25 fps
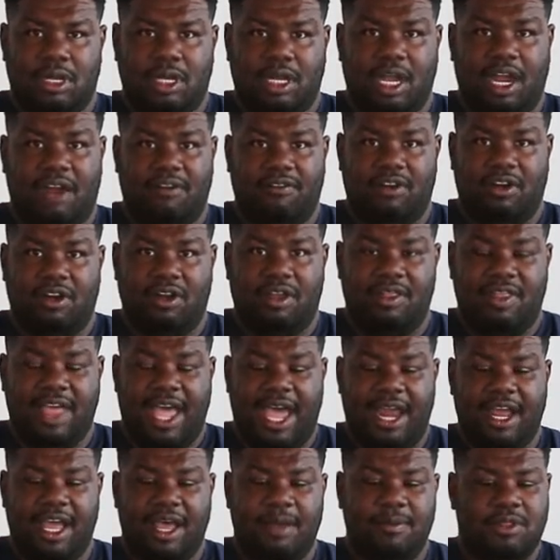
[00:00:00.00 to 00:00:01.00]
cover
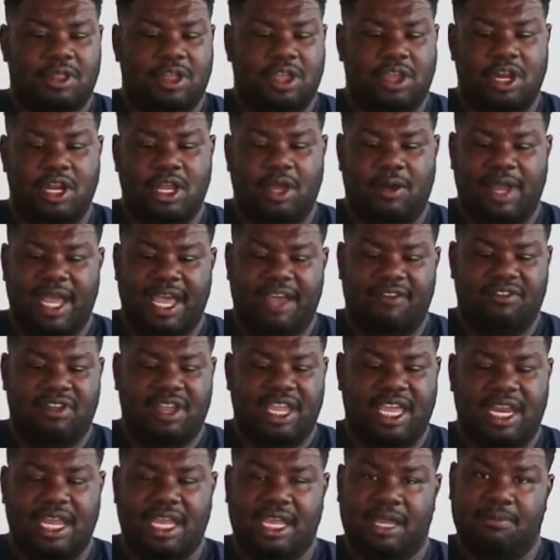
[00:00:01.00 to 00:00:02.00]
that up so you don't have to
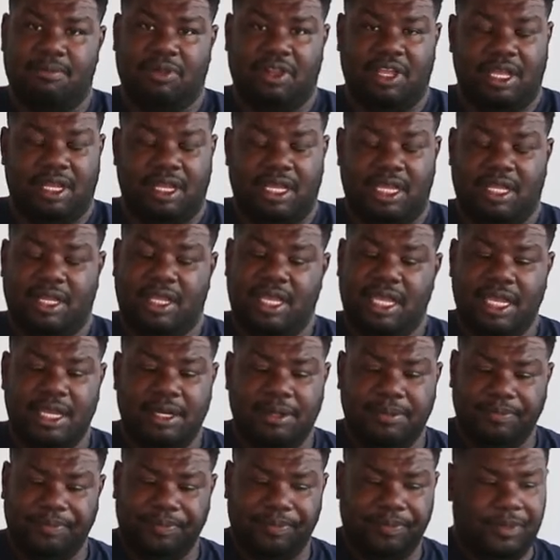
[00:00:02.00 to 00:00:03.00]
get it completely
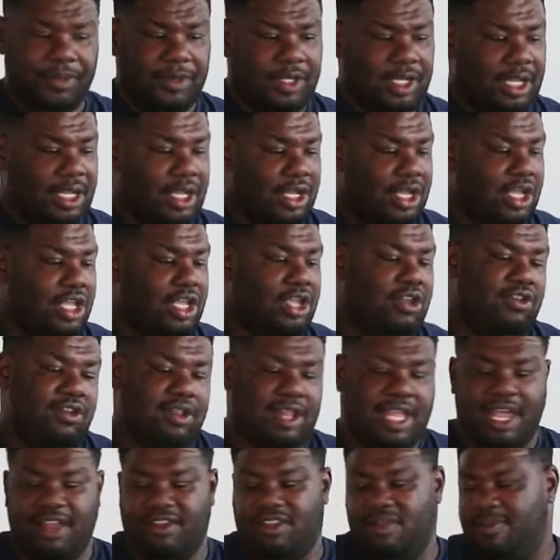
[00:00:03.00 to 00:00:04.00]
clean. You
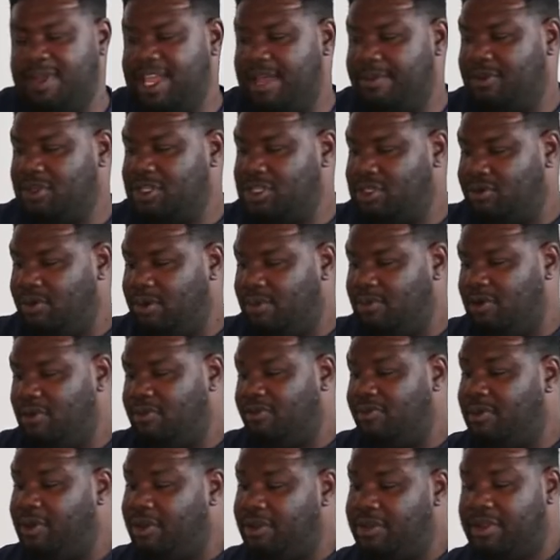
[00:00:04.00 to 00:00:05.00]
just have to be able to
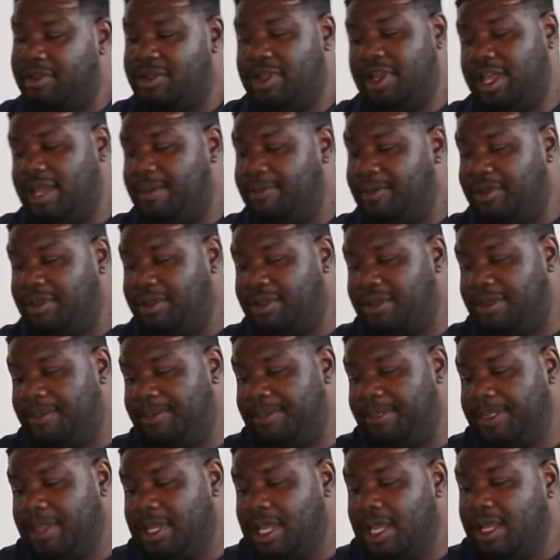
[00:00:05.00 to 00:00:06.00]
remove most of the labels.
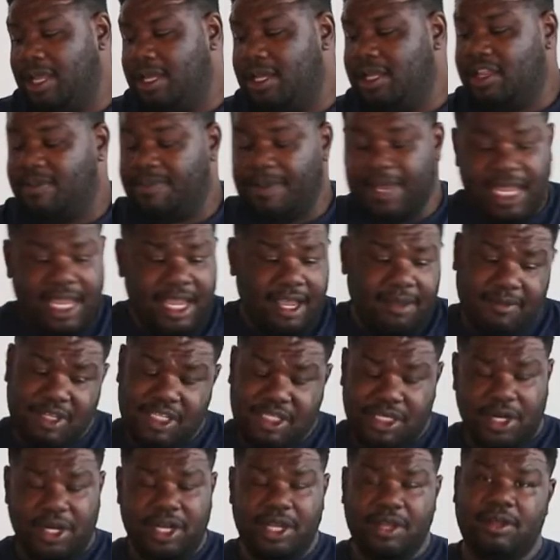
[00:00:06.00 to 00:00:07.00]
Speaking of
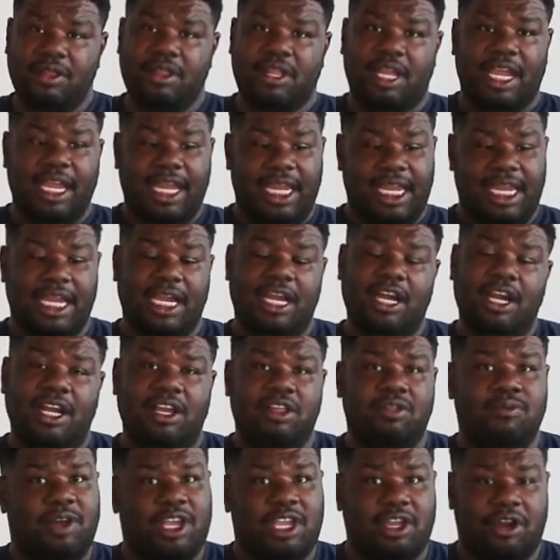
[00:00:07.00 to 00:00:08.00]
materials, here
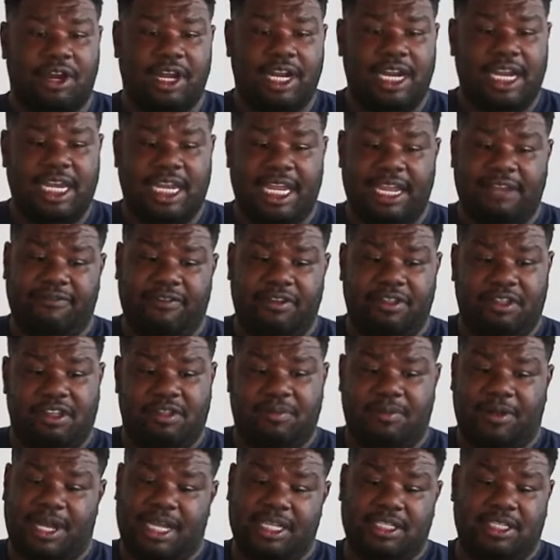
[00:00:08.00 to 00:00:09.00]
is what you're gonna need for this
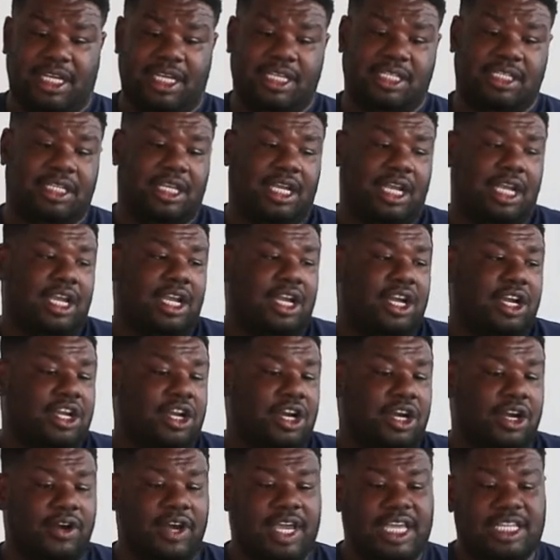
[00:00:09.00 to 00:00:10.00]
project
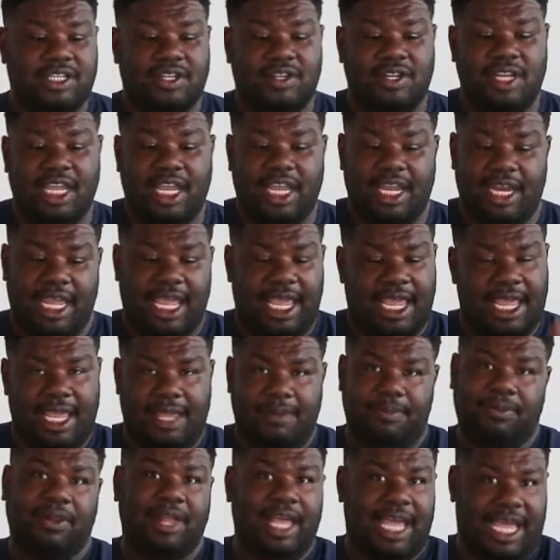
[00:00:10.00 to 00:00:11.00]
you're going to need
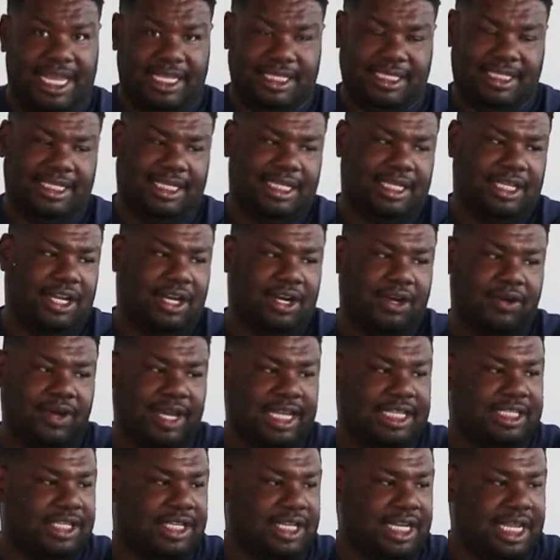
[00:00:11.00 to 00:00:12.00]
a plant. You're
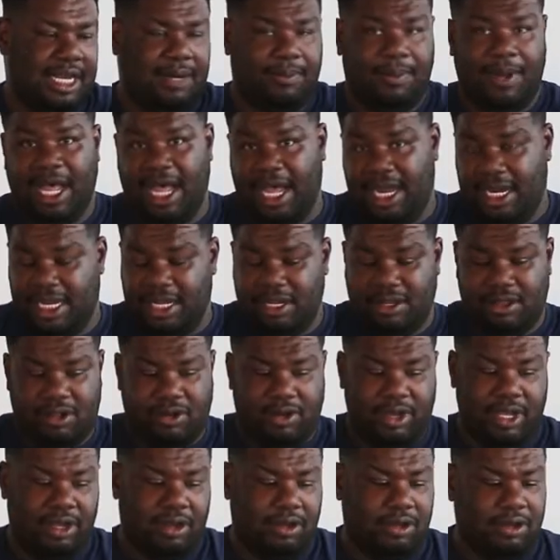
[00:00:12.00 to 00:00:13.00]
going to need potting
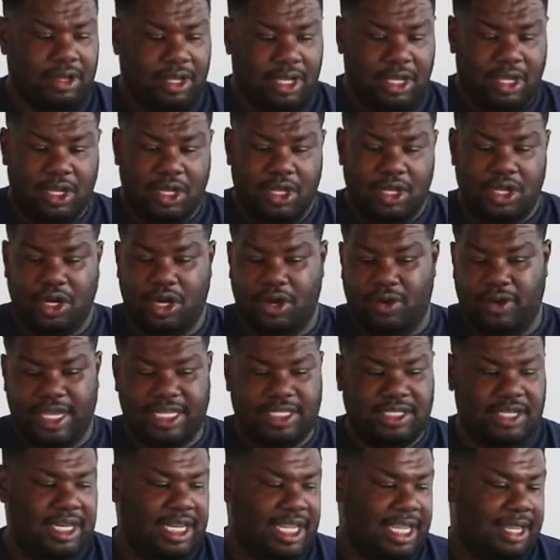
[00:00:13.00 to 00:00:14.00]
soil. You're going
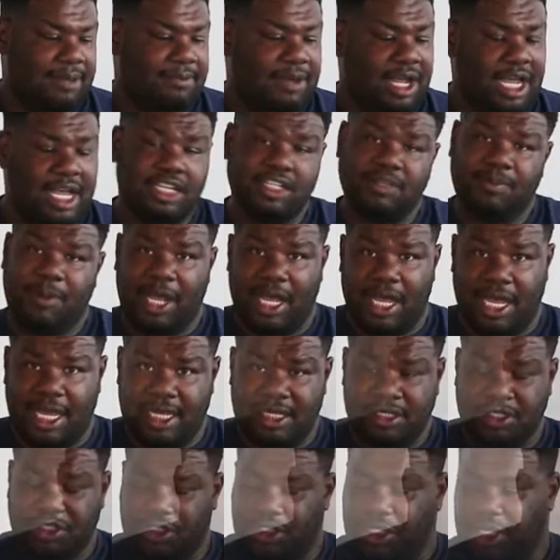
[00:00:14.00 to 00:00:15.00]
to need Mod
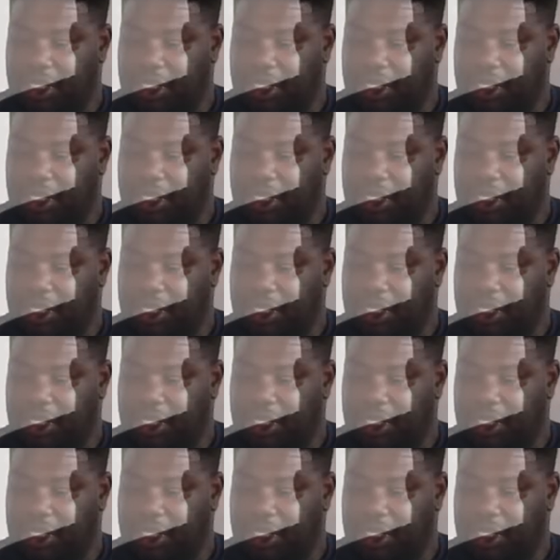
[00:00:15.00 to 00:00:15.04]
Podge.